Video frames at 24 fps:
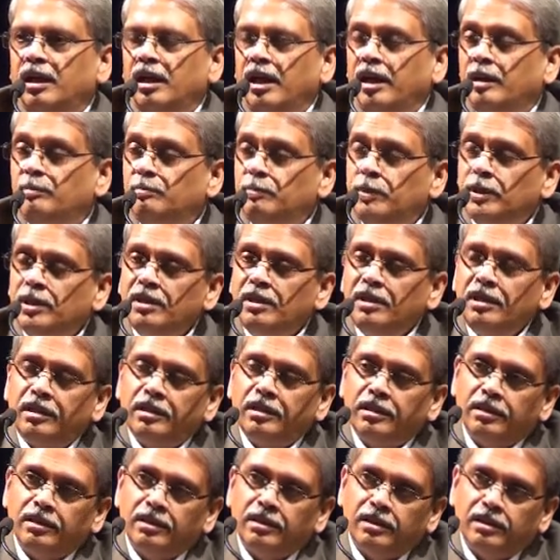And
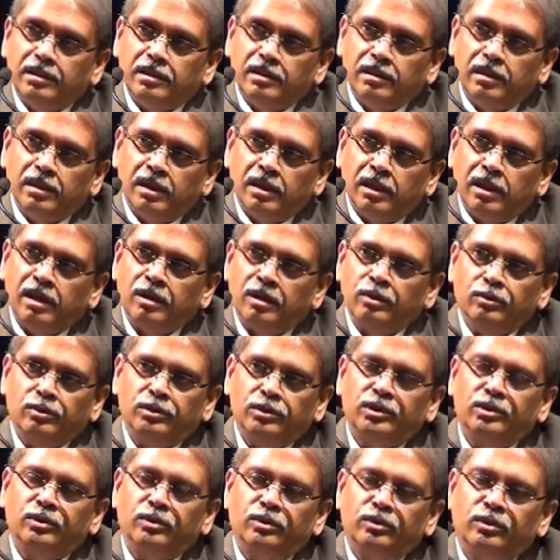per
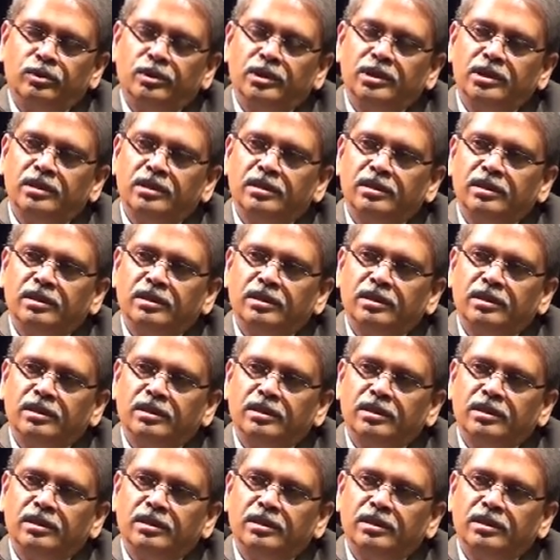household,